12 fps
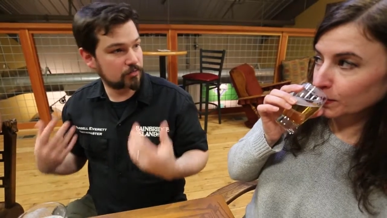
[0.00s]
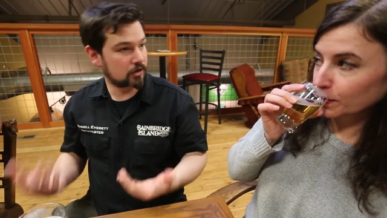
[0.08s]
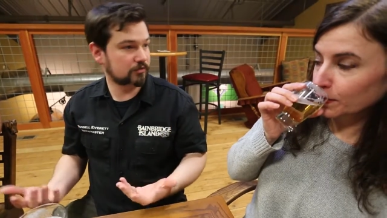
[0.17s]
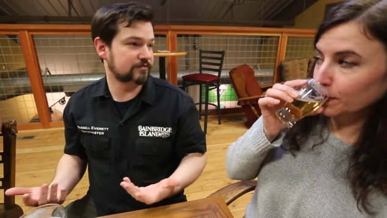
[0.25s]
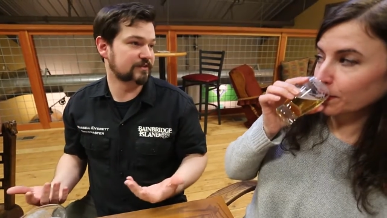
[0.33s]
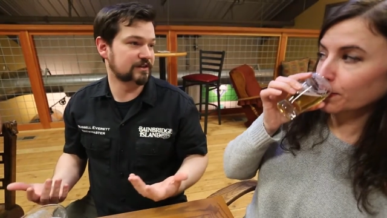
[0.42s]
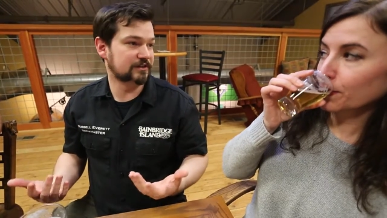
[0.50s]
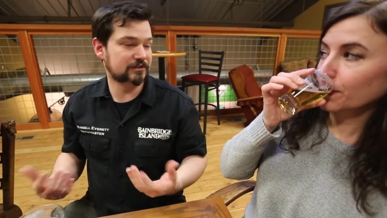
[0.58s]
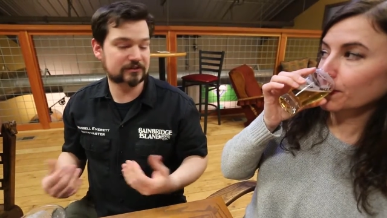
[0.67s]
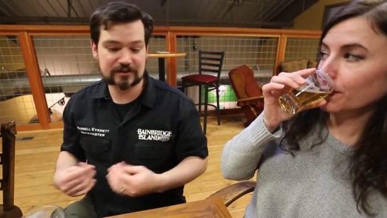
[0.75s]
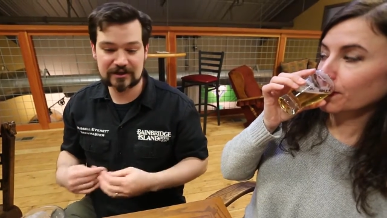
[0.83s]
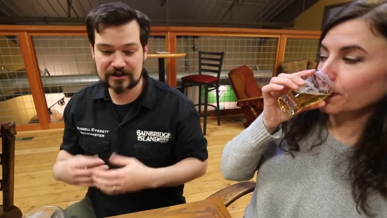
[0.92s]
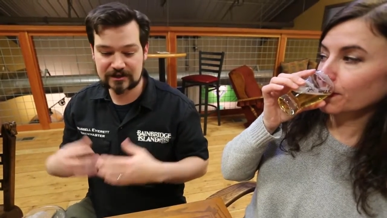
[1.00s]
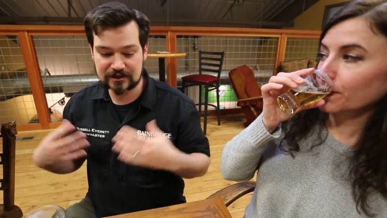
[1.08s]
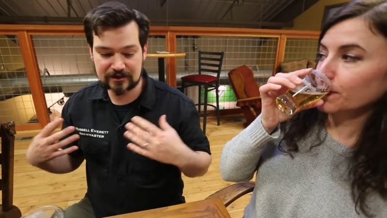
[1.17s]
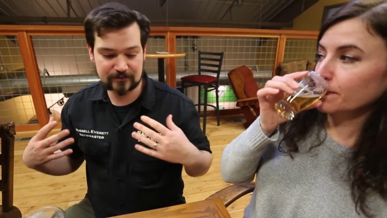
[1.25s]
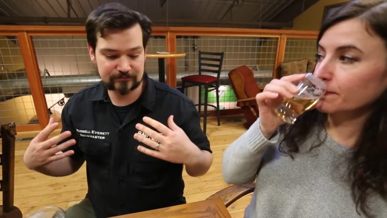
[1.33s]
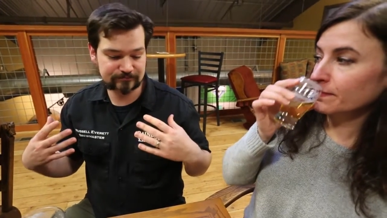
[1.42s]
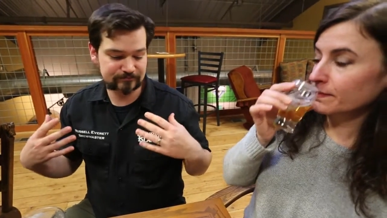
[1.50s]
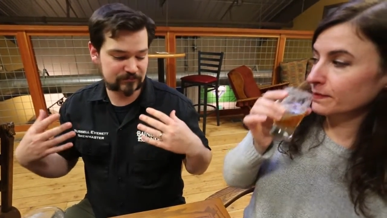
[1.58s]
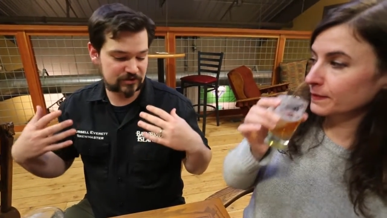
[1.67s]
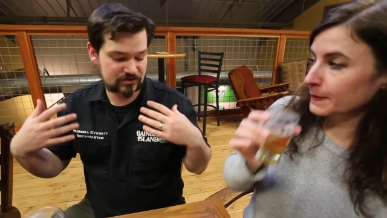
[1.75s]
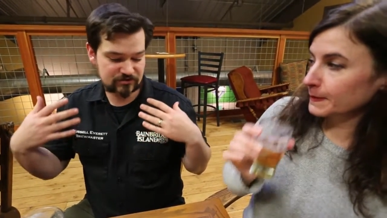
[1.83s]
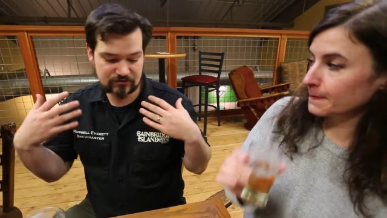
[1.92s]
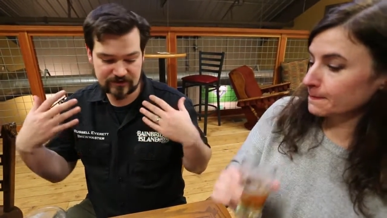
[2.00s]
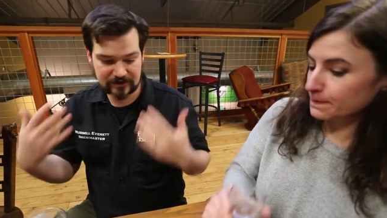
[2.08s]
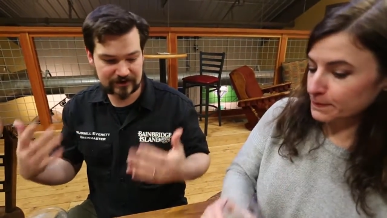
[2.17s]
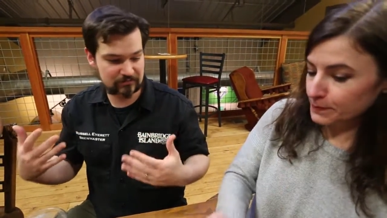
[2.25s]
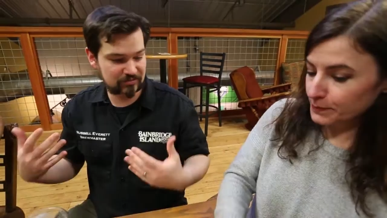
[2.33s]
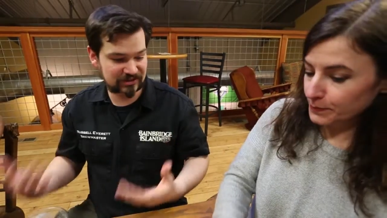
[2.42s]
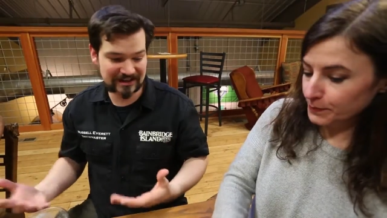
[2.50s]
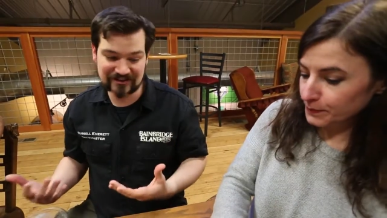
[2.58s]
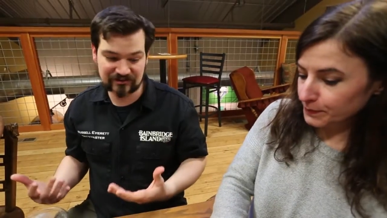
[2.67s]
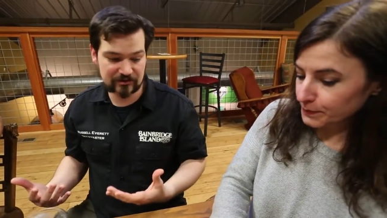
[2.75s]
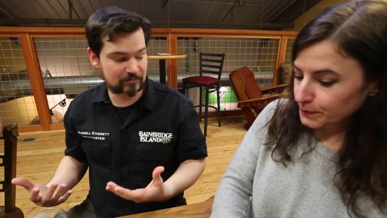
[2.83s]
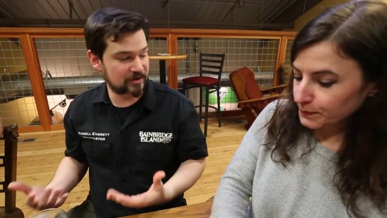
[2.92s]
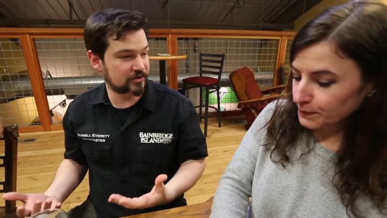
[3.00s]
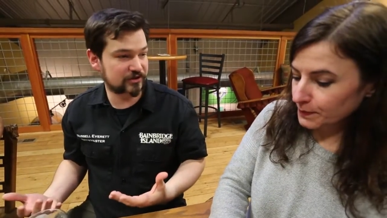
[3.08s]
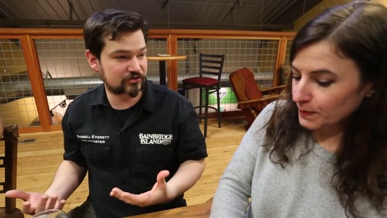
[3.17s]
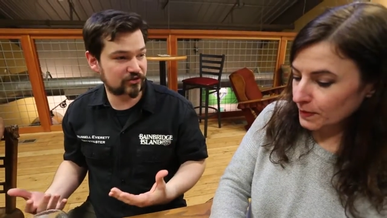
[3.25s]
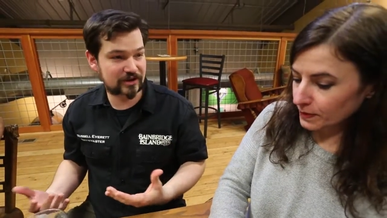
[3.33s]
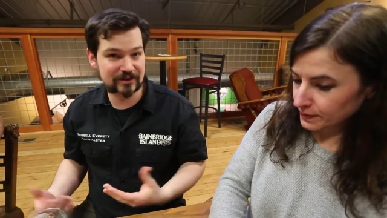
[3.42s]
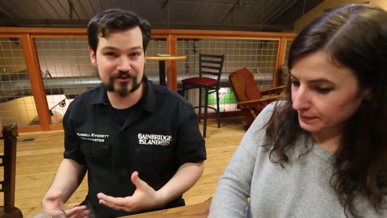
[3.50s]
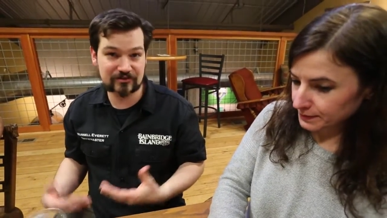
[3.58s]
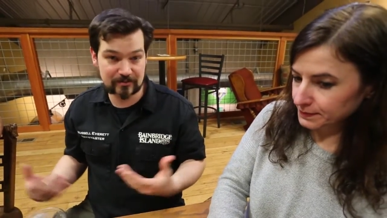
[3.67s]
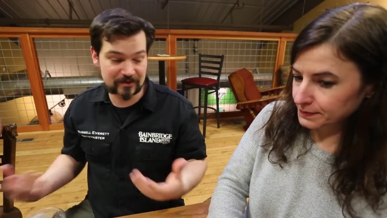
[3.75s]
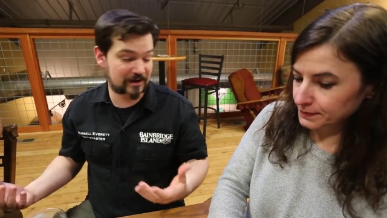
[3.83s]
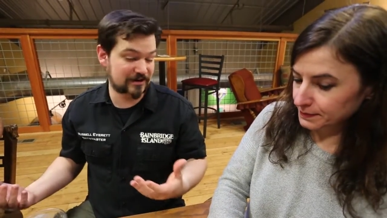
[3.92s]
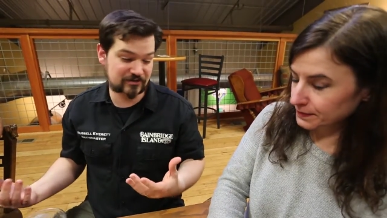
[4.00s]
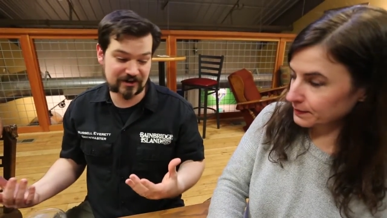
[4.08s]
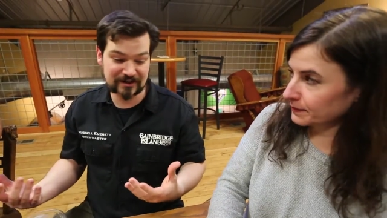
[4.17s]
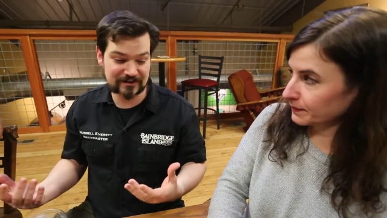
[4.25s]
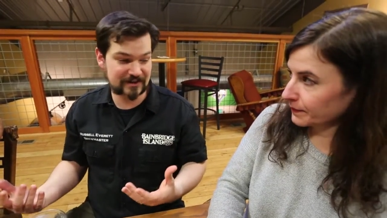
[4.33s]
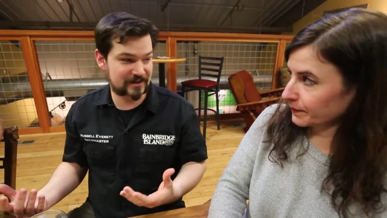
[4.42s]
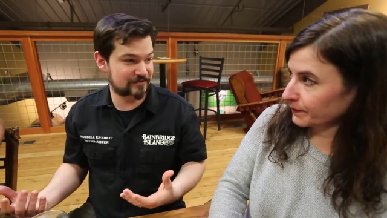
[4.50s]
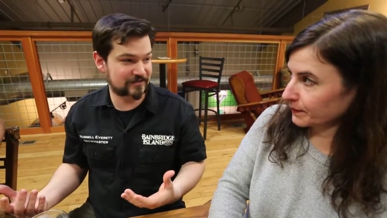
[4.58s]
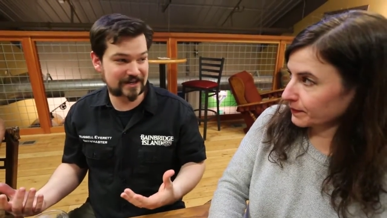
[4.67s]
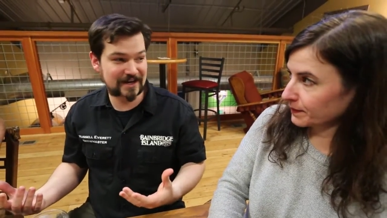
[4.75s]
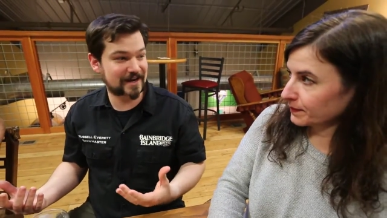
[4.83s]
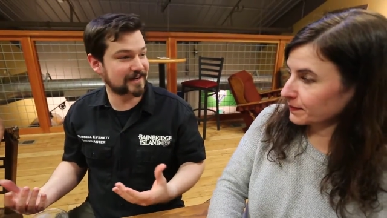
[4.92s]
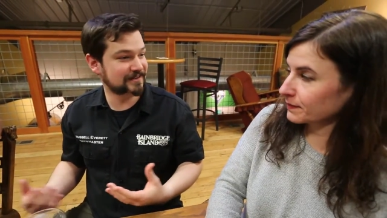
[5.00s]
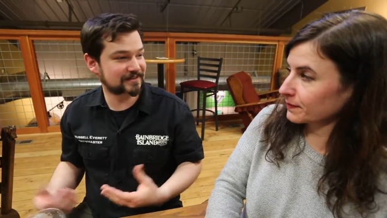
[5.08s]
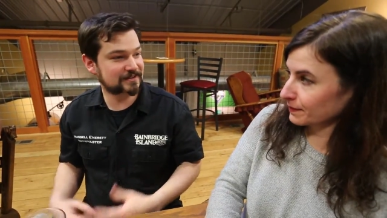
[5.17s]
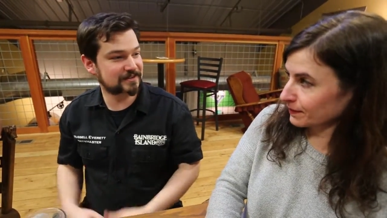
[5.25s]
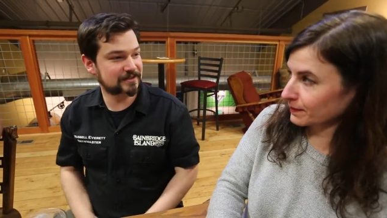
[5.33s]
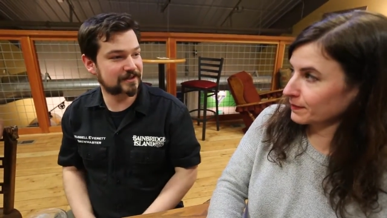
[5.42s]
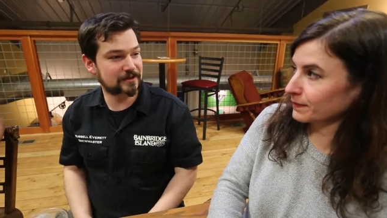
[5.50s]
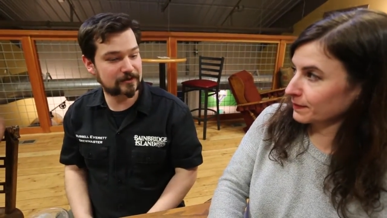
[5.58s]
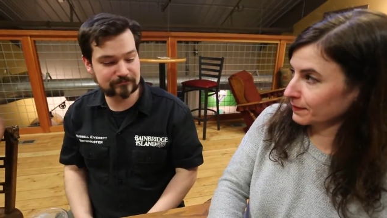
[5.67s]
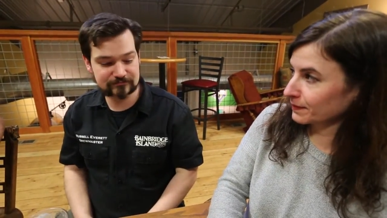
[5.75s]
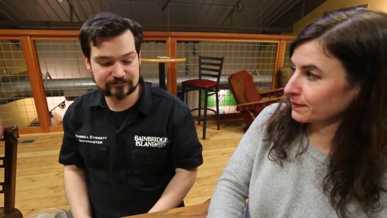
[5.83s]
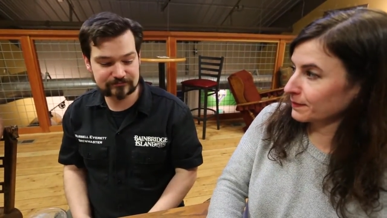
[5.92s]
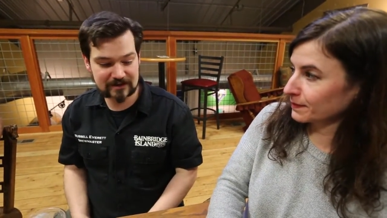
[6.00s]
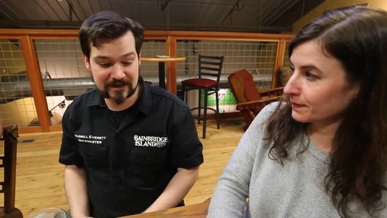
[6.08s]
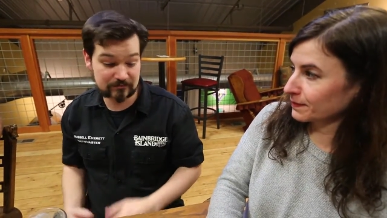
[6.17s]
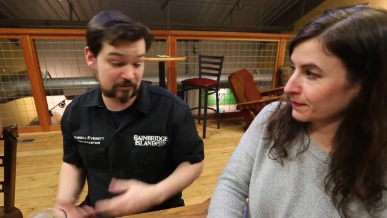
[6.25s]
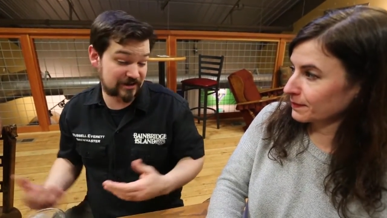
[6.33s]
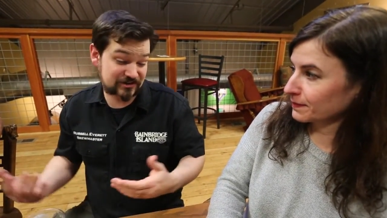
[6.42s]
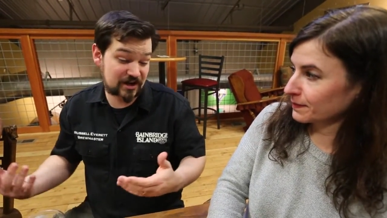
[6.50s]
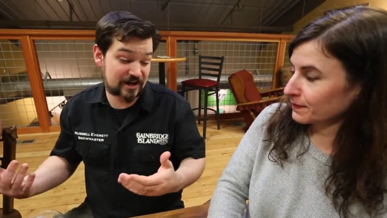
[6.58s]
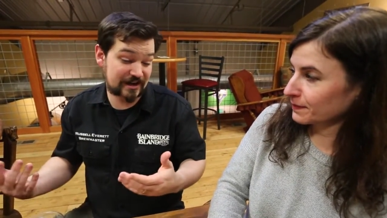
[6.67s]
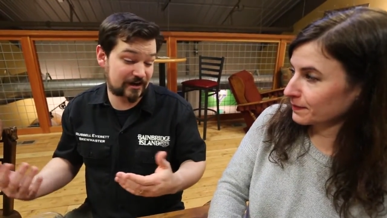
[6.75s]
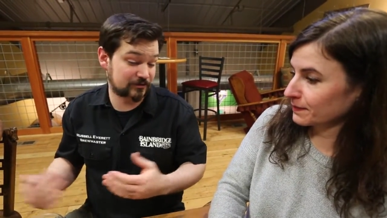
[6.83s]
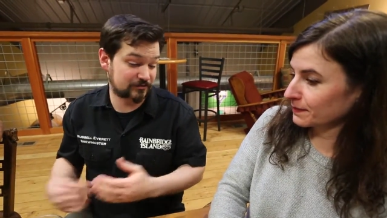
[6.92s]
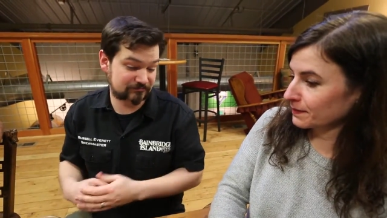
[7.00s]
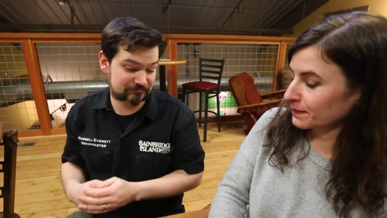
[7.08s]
Speaker 1: malt feel. Um, it's very pleasant beer to drink. It's the beer I drink at the end of the day. Um, and when it's hot out.